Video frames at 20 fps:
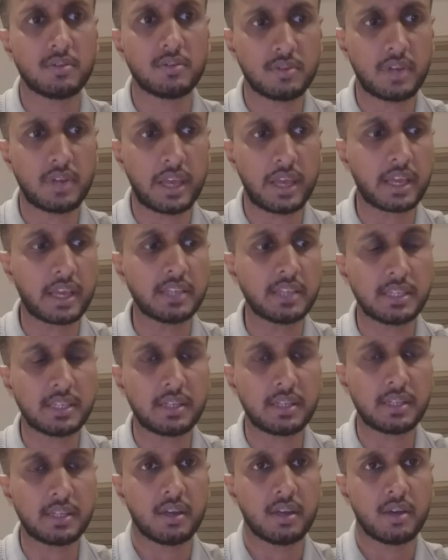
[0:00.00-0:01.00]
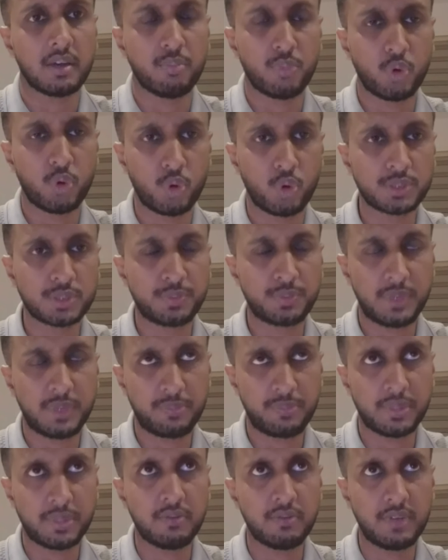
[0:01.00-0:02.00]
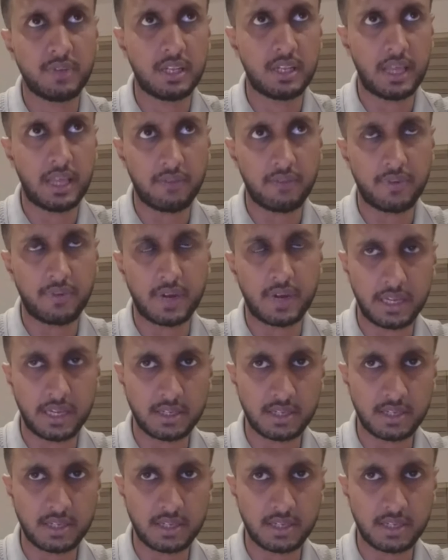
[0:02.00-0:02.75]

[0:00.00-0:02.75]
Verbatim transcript: like I said, most people will have high